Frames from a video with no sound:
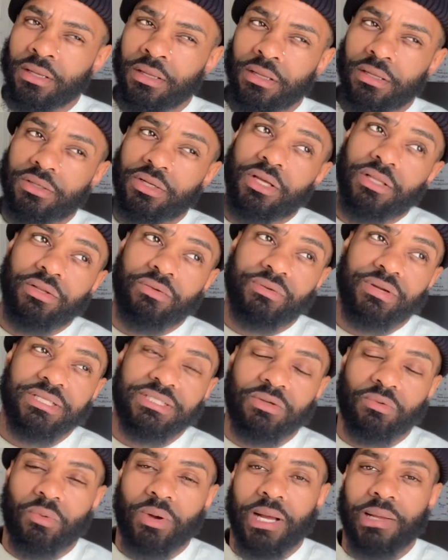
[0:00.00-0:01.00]
Another
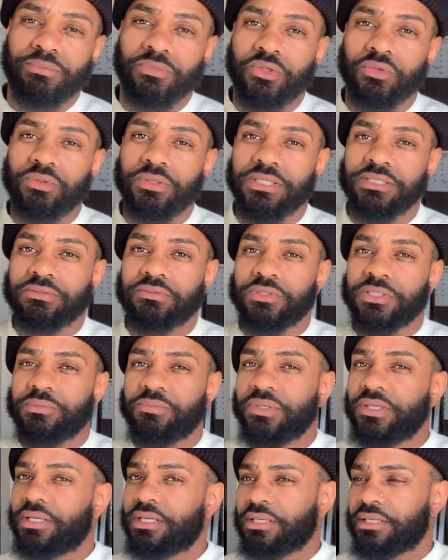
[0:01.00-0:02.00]
reason why I'm doing this one is
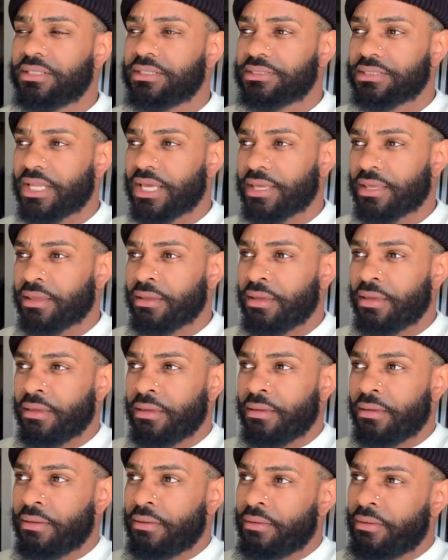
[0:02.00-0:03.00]
because, like,
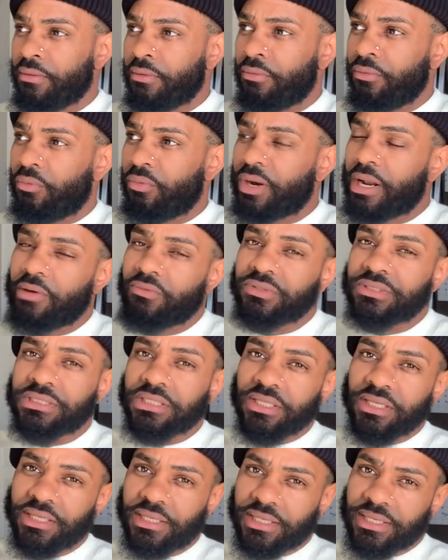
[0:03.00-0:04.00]
when I was
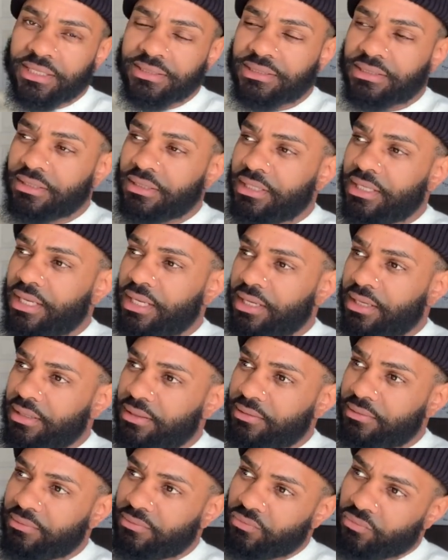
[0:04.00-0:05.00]
looking into
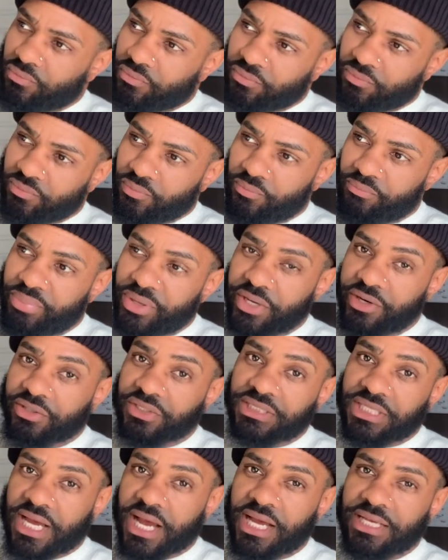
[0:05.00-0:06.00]
getting bigger
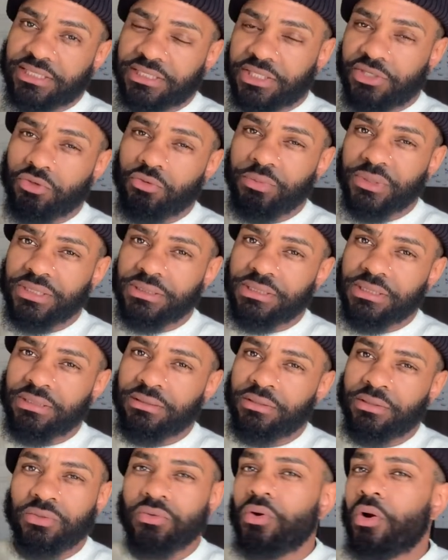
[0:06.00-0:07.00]
size Cubans,
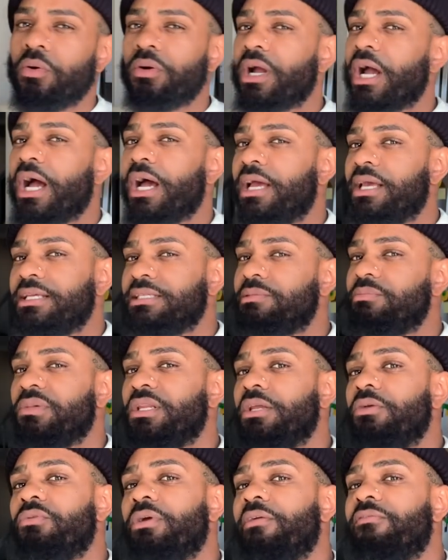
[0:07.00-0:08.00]
you don't got as
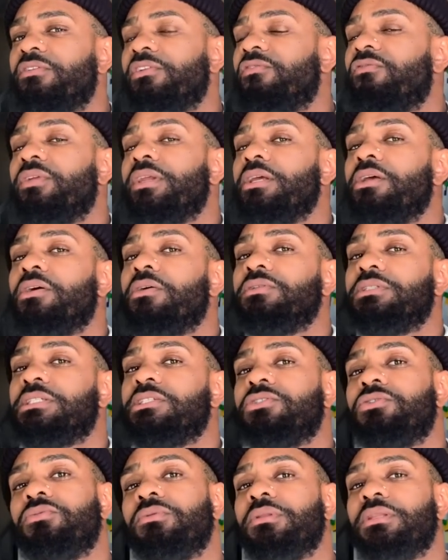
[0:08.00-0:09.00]
many reference videos
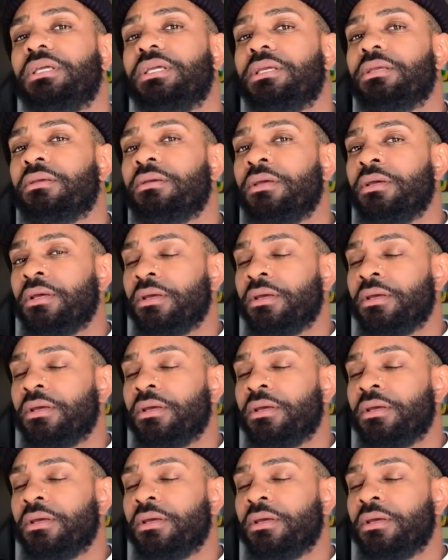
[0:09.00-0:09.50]
as you would think.